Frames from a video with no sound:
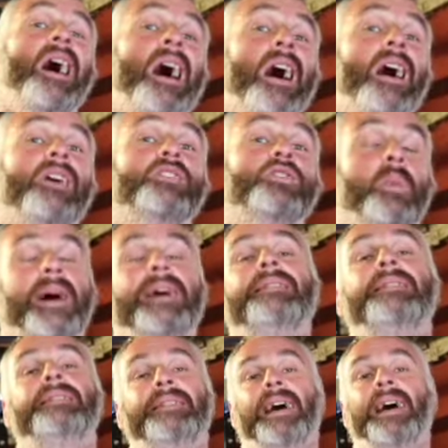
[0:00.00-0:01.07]
are twice
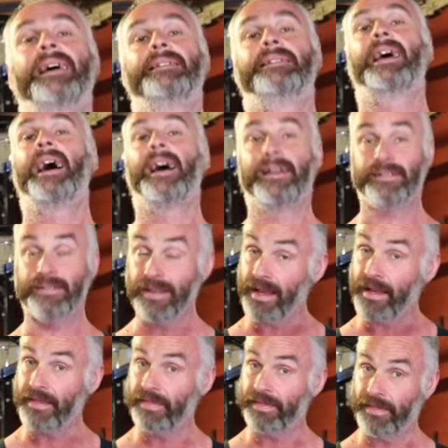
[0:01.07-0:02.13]
the size as
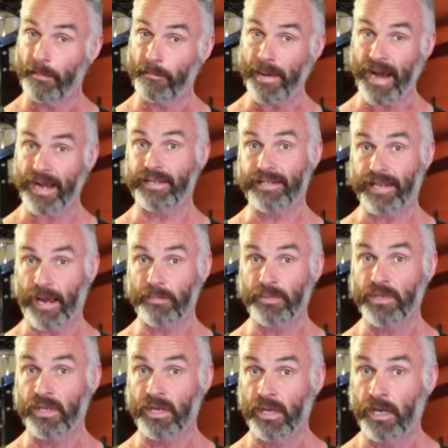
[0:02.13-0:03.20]
the
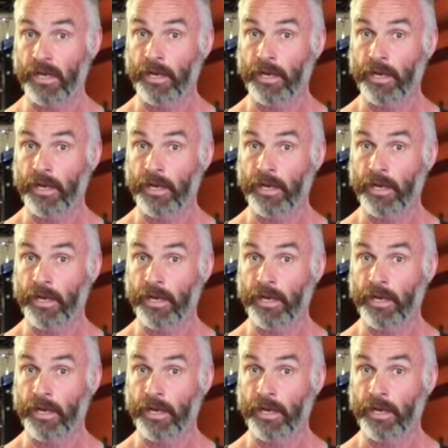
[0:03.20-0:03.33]
biceps.